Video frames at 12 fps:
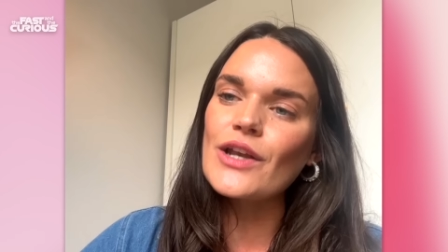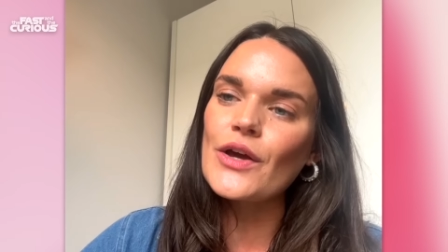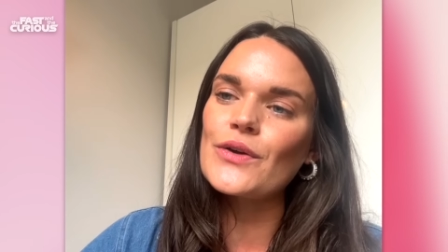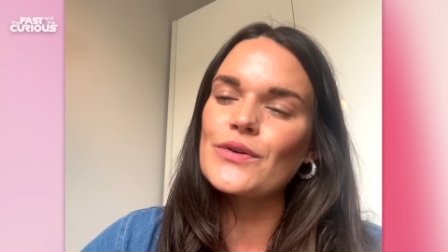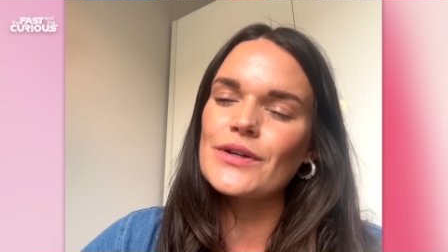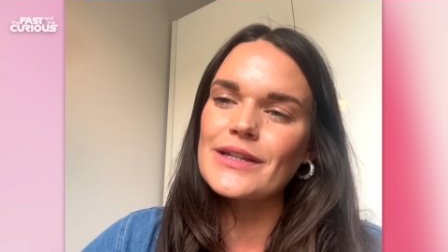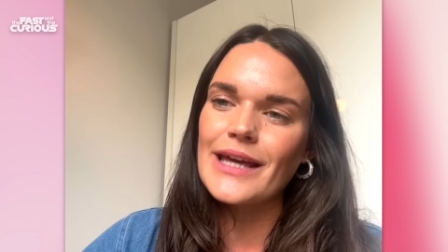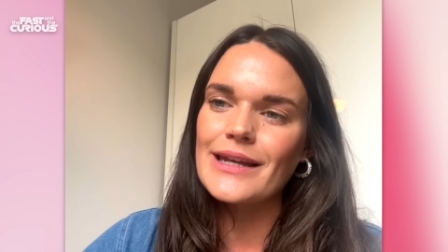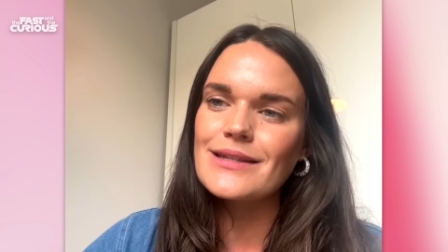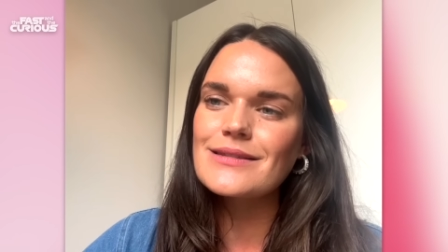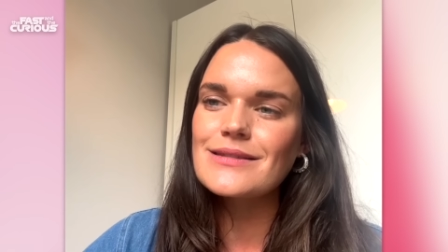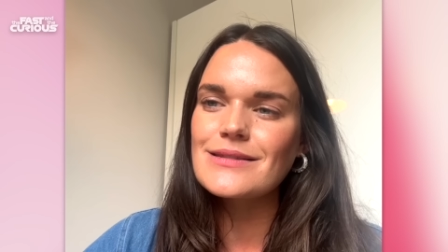did Logan
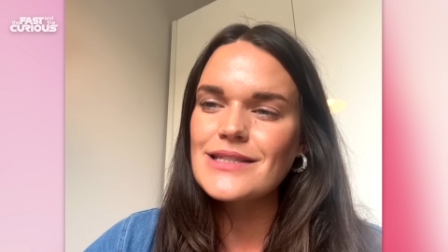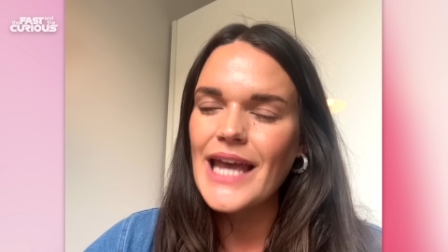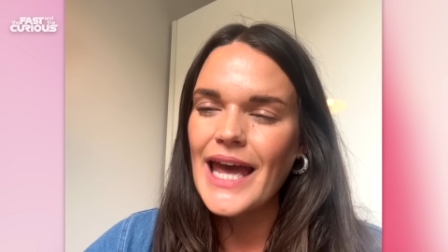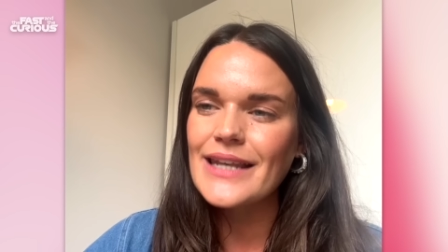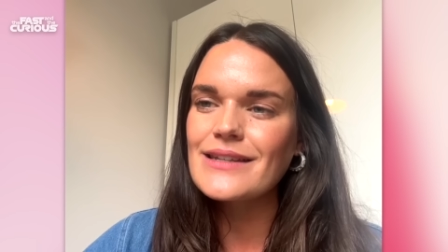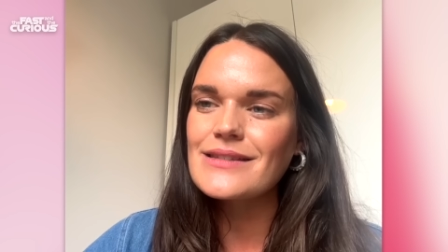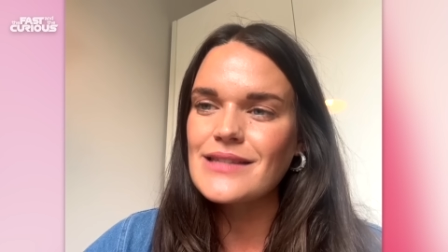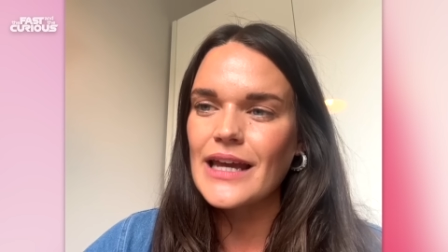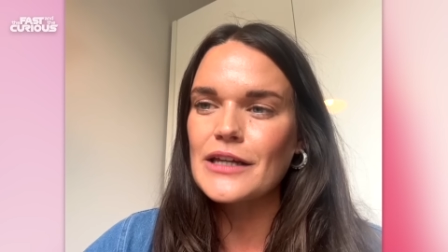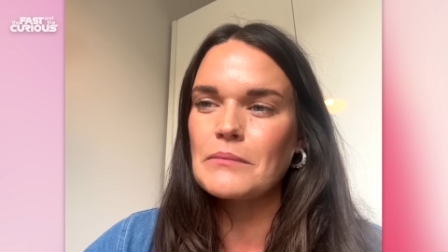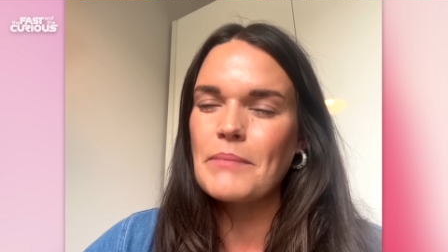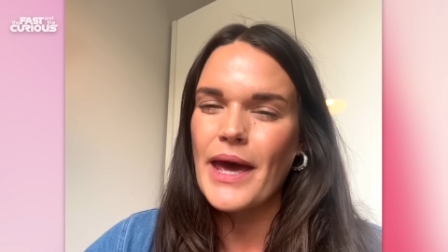get a 10
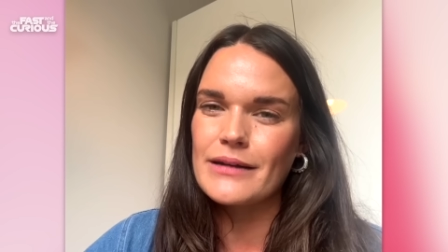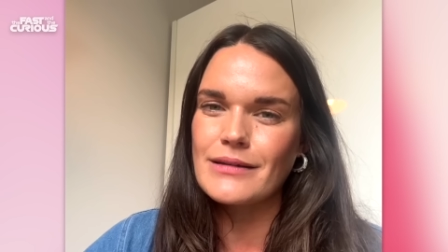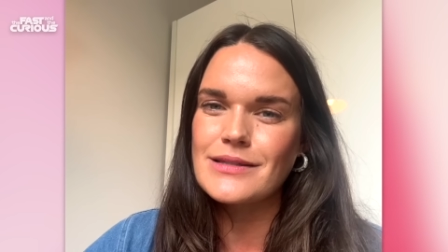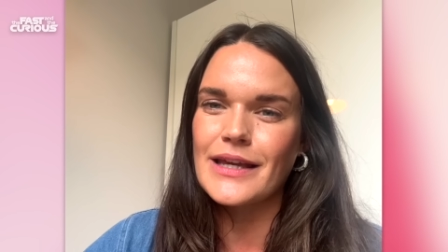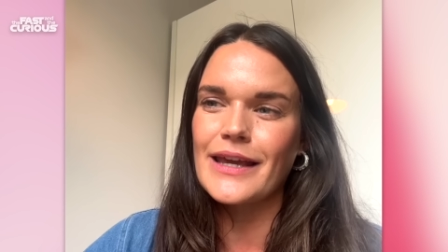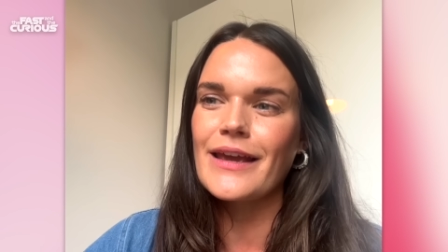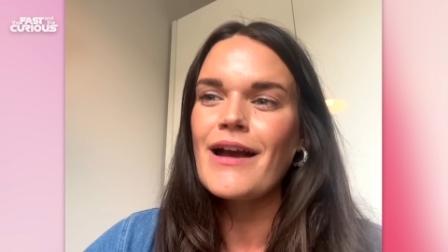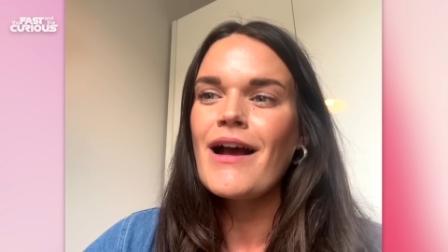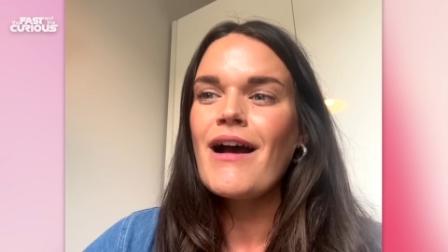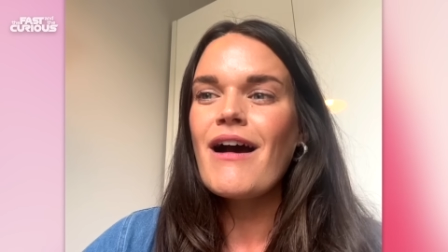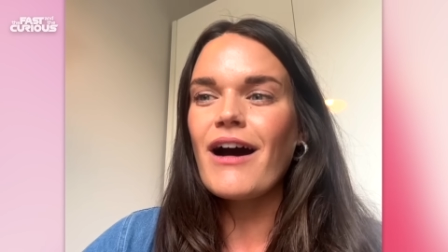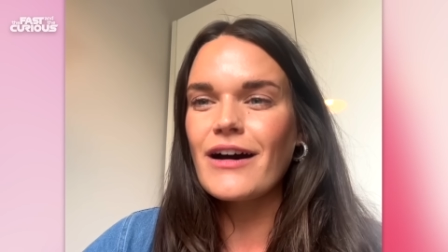second penalty
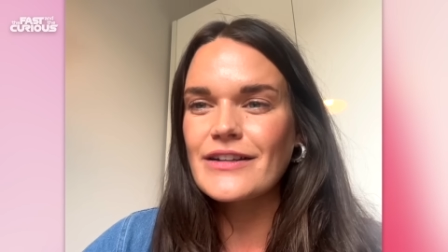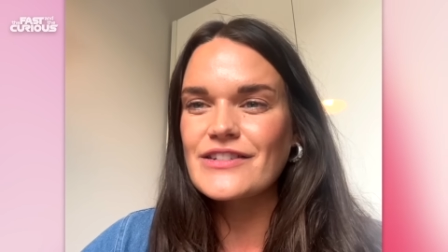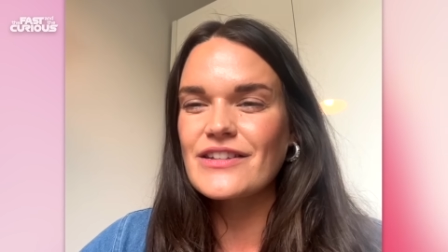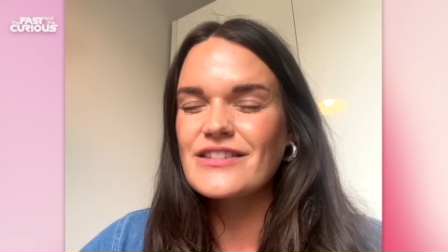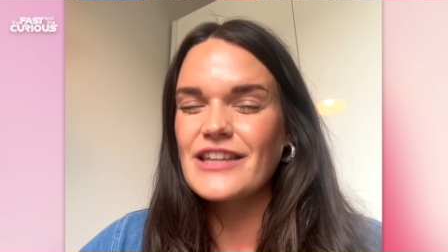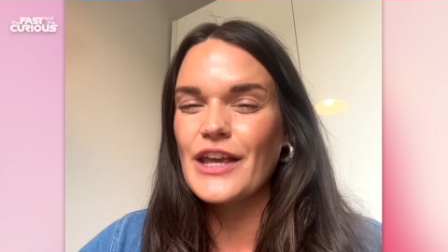under